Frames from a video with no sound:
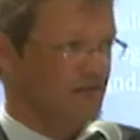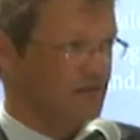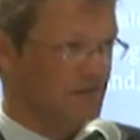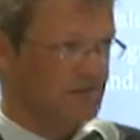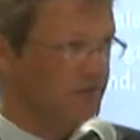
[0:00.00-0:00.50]

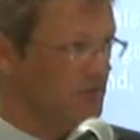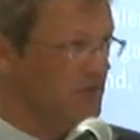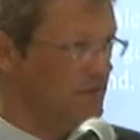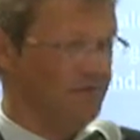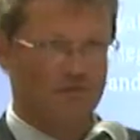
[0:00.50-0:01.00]
there's full
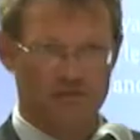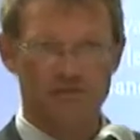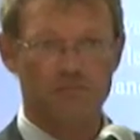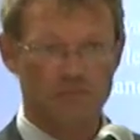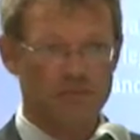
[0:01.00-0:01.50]

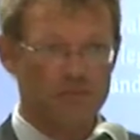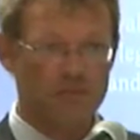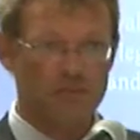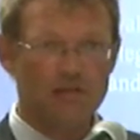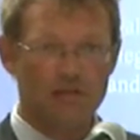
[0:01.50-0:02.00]
equivalence
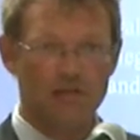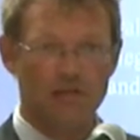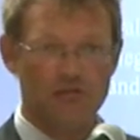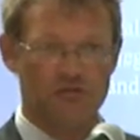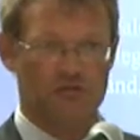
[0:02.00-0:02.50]
between
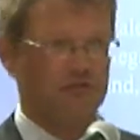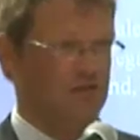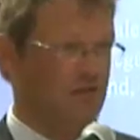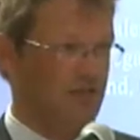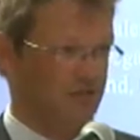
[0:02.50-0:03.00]
those
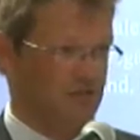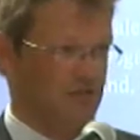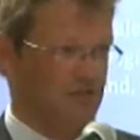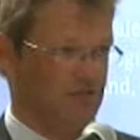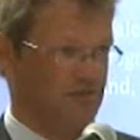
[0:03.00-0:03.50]

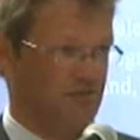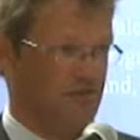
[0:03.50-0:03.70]
languages.